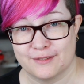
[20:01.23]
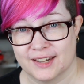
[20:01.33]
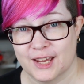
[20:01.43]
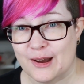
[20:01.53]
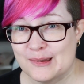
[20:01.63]

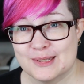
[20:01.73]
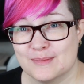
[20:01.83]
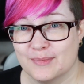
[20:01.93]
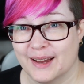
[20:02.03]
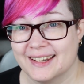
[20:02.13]
videos,
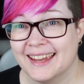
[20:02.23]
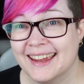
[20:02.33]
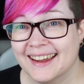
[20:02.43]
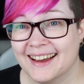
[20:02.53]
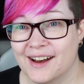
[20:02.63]
but
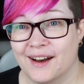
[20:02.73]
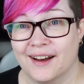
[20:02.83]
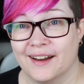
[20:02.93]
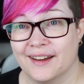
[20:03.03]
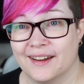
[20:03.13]

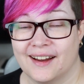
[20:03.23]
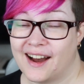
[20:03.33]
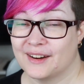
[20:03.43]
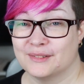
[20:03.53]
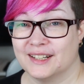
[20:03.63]

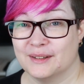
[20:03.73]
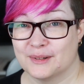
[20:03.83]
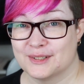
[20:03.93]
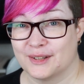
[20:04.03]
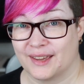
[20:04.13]
I really
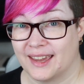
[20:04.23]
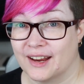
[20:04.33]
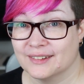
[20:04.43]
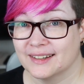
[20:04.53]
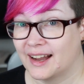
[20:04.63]
want to
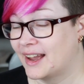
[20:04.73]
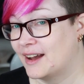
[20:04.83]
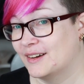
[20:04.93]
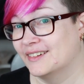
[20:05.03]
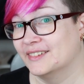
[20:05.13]
hear. I
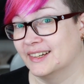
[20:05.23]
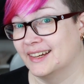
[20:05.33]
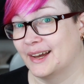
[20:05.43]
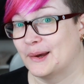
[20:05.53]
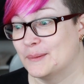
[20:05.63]
have
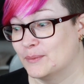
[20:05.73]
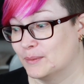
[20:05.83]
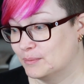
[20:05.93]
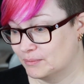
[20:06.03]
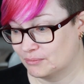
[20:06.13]

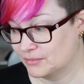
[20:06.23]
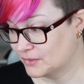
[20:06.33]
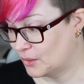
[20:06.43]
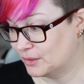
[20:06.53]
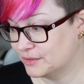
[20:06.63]

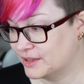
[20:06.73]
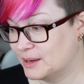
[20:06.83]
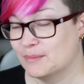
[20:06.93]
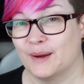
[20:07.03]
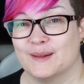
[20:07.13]
all of the
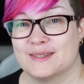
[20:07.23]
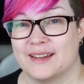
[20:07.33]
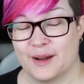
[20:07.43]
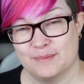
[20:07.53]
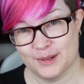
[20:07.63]
inputs
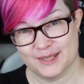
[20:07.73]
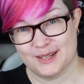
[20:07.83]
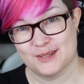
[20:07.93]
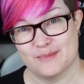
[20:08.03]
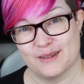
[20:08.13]
I put
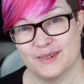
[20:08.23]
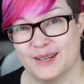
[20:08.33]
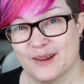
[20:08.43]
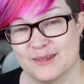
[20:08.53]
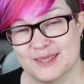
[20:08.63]
into my
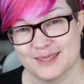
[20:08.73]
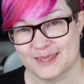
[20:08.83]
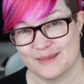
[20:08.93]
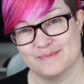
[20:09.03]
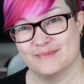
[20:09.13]
videos in
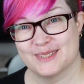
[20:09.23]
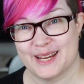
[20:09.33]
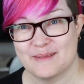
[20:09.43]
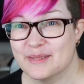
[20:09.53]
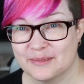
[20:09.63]
some
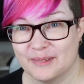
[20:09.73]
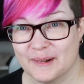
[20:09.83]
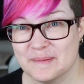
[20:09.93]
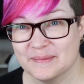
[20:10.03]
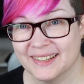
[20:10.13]
shape and
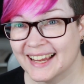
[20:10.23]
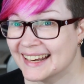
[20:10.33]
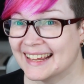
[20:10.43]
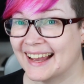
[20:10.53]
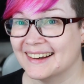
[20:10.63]
form.
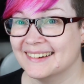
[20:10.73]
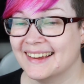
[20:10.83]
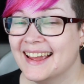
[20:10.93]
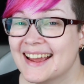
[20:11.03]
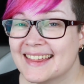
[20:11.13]
Anyhow,
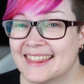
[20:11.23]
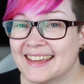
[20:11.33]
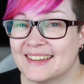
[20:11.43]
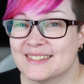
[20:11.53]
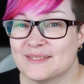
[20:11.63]

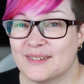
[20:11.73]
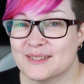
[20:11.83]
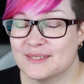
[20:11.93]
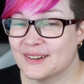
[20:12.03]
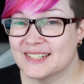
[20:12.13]
thank you so
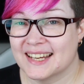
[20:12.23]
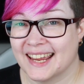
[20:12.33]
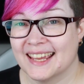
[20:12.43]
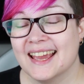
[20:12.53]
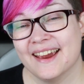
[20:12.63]
much for
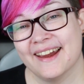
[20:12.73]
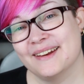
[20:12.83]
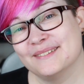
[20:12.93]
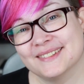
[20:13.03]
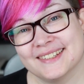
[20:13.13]
watching,
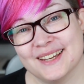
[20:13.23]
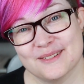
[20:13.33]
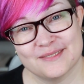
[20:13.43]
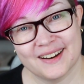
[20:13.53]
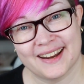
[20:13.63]
and I will see
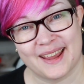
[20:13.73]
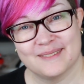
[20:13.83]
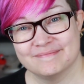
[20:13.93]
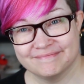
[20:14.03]
you on Friday.